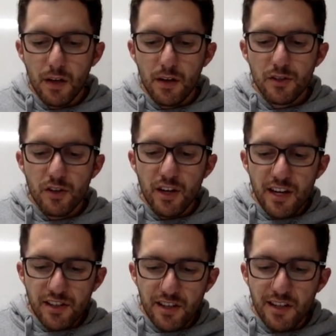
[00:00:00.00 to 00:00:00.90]
So
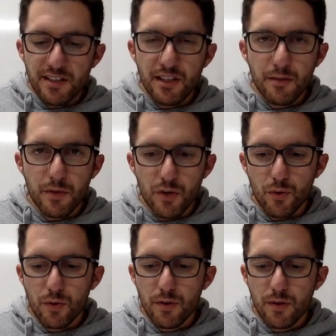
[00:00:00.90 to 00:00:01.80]
Italy's in the
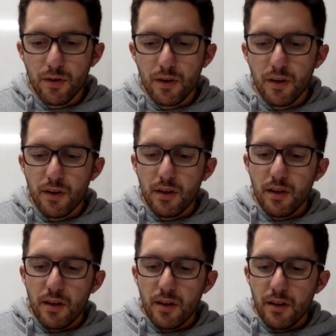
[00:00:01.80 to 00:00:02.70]
middle.
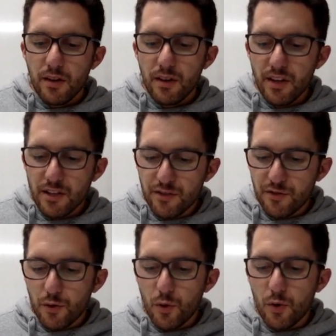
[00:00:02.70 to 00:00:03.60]
These
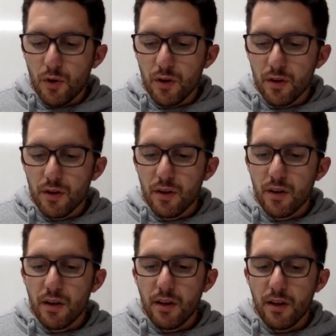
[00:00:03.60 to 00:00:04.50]
four
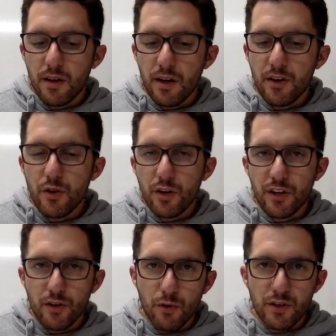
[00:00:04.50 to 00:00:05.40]
are not in
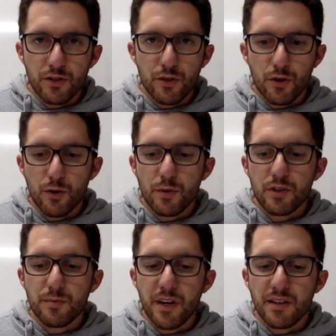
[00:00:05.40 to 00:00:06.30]
the green circle,
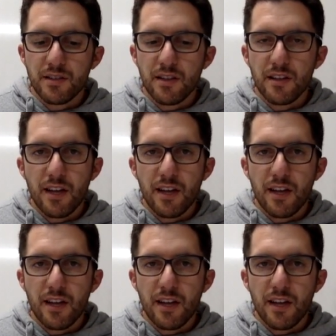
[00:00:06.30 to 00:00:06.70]
which means that